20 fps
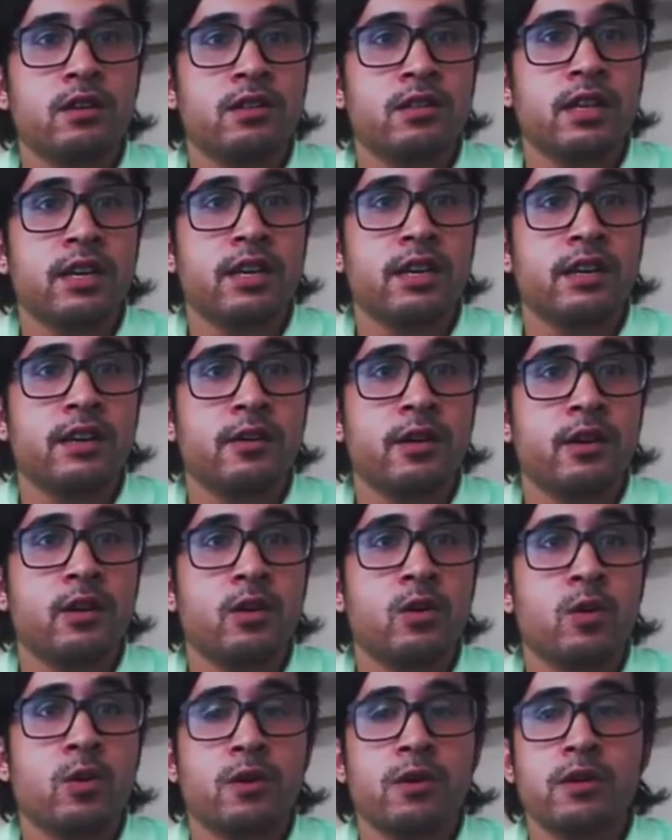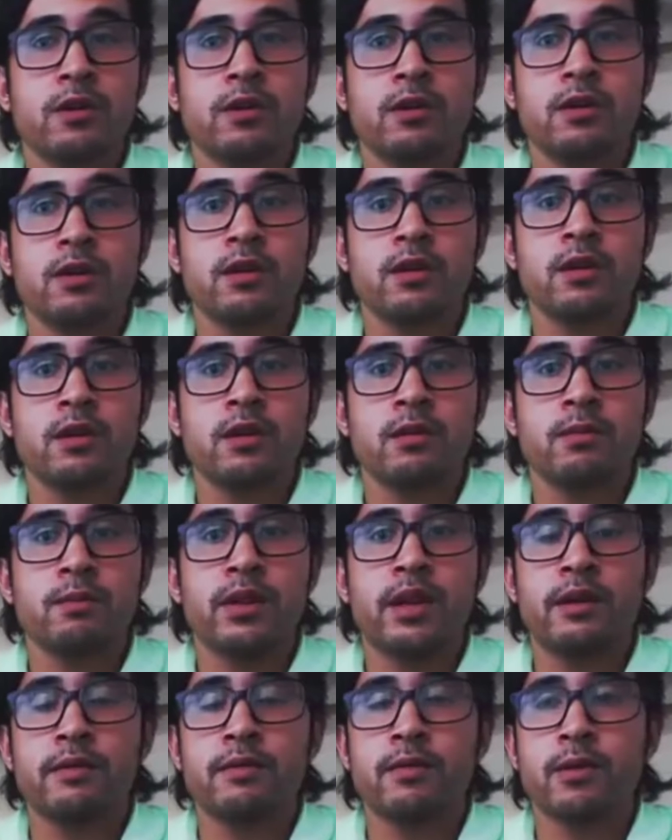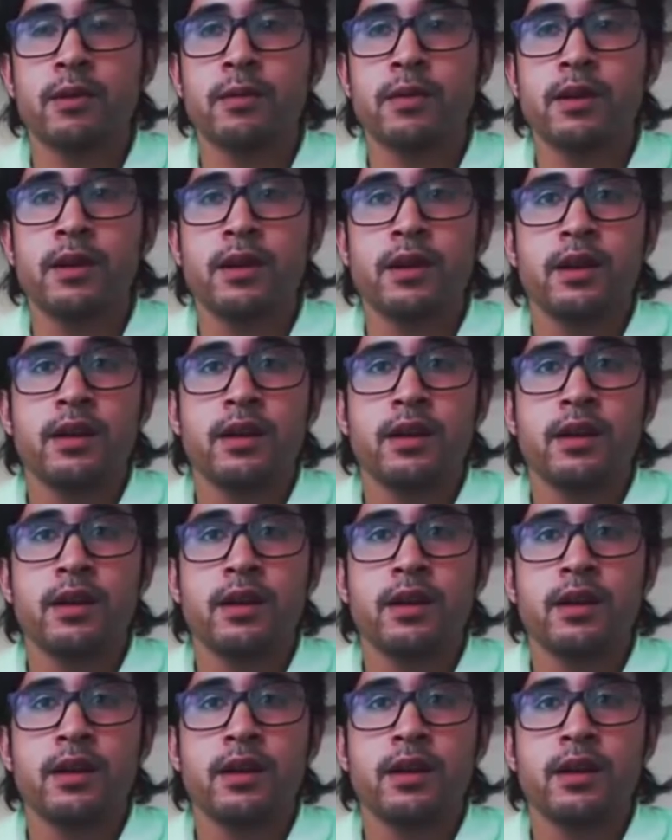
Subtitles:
secondary core platform.